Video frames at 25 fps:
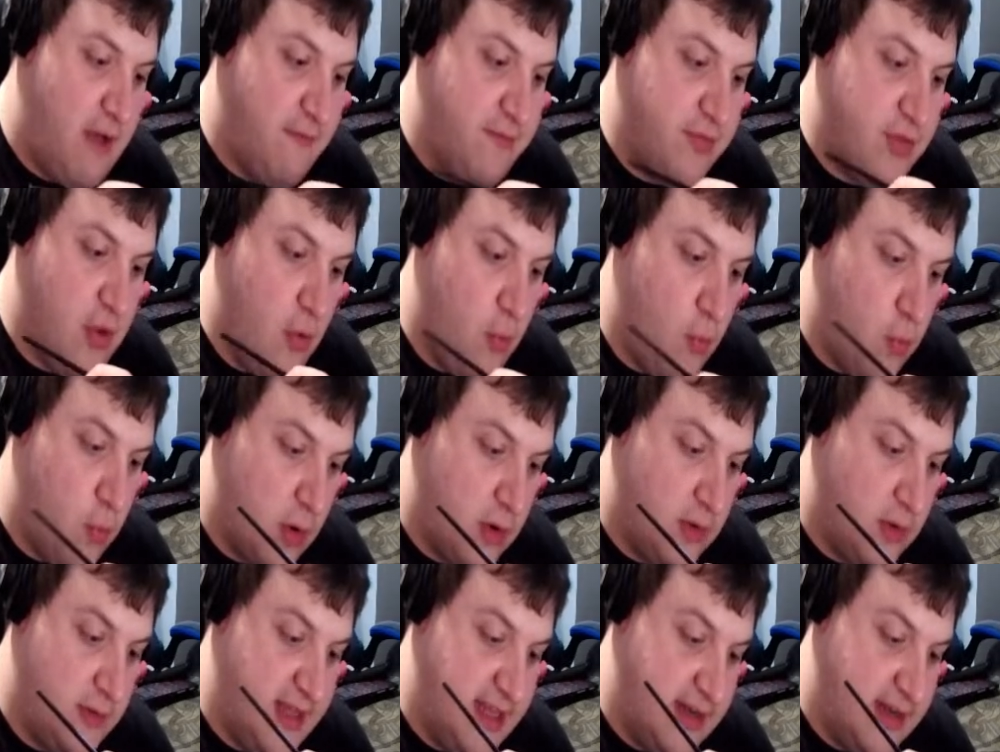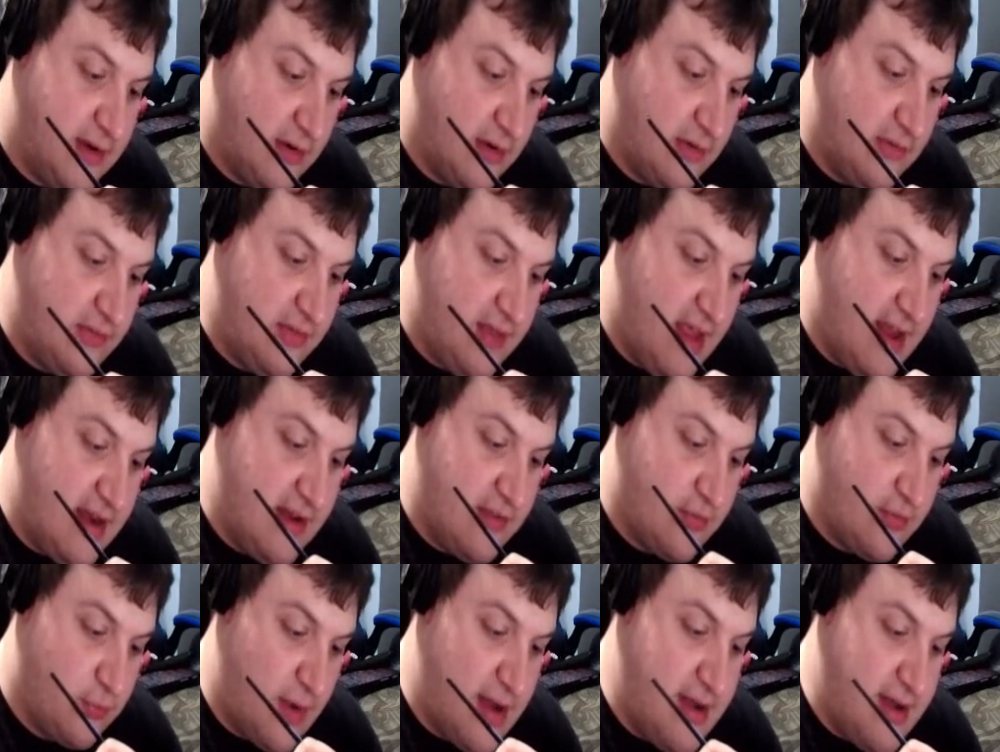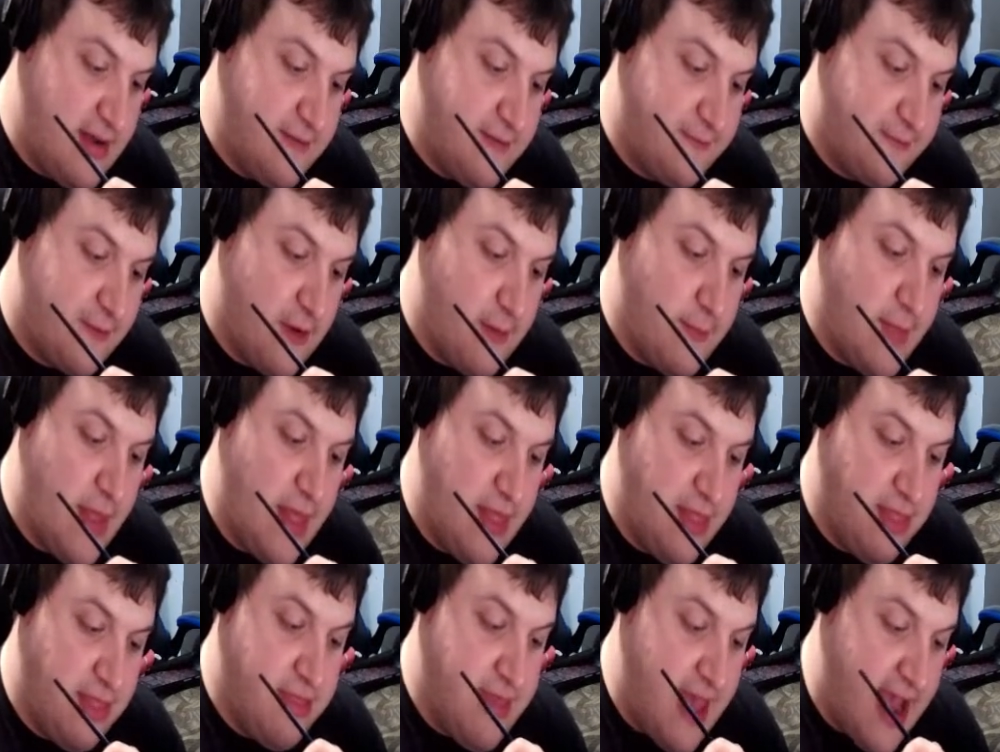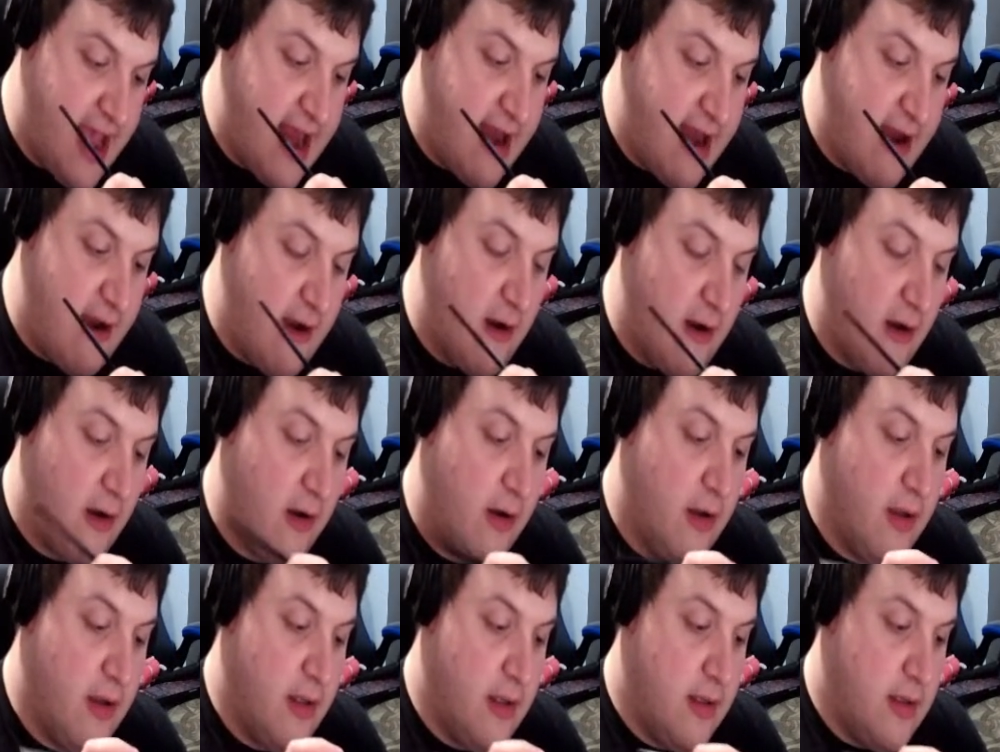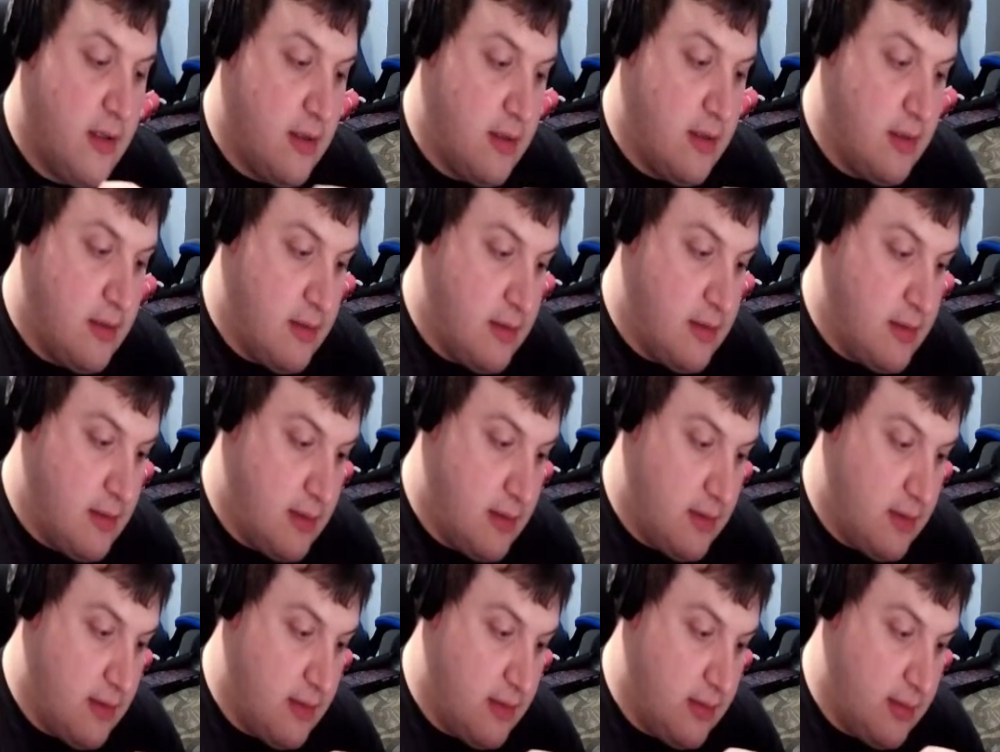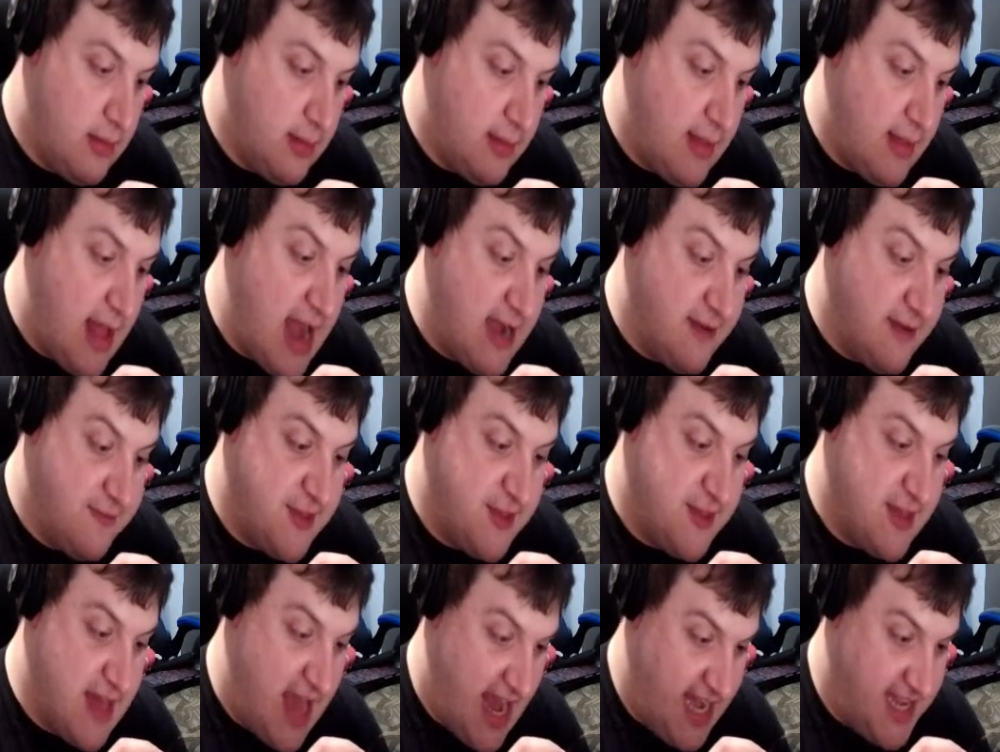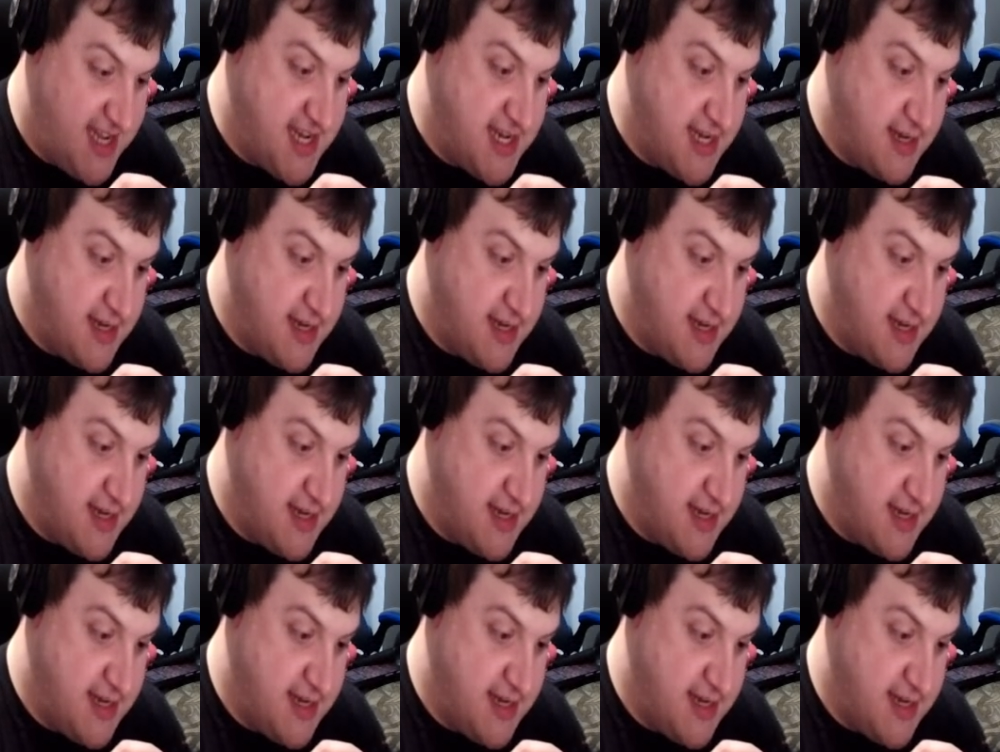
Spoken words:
the World Eaters. It is written from their line of sight.